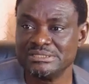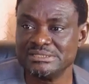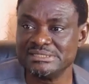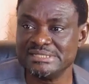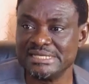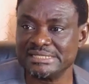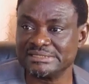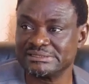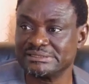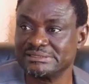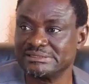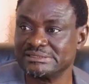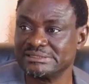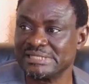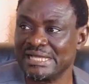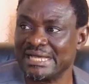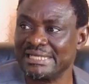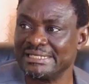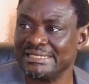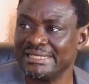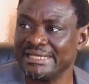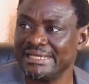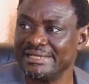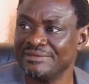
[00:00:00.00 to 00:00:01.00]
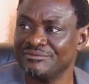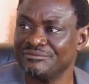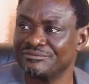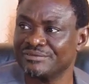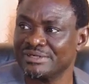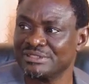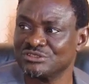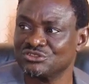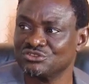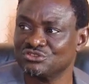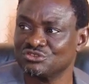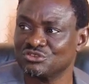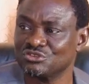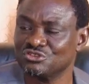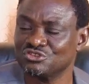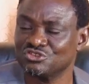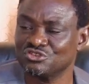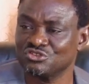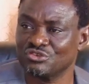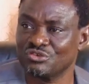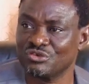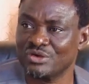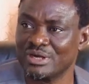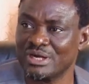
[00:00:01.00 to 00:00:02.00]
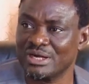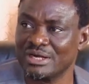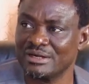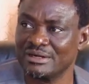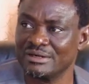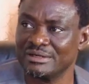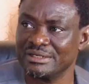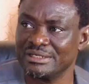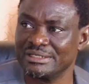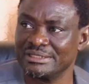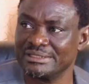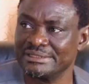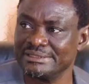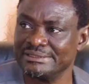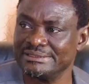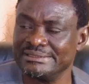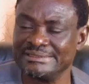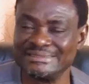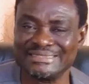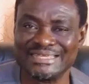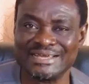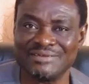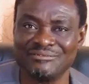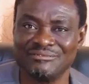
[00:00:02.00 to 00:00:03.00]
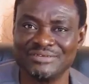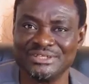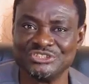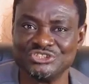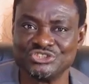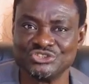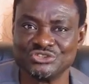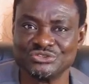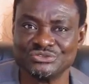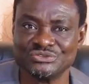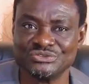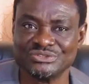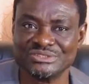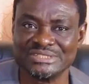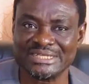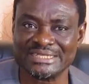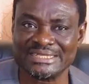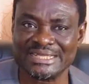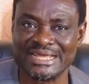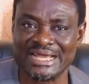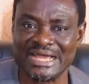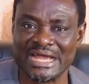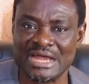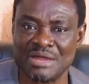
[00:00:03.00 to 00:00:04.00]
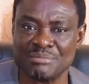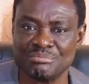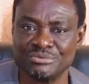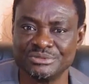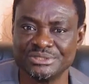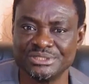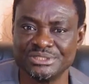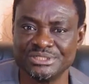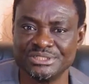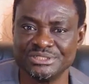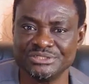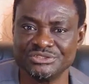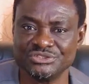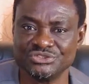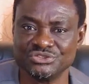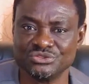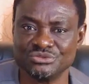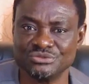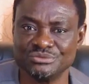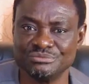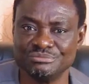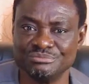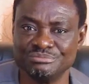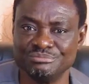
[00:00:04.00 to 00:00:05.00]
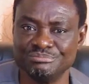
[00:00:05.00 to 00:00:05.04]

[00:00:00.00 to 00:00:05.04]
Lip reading: Yes, are there infrastructural interventions that are happening in zone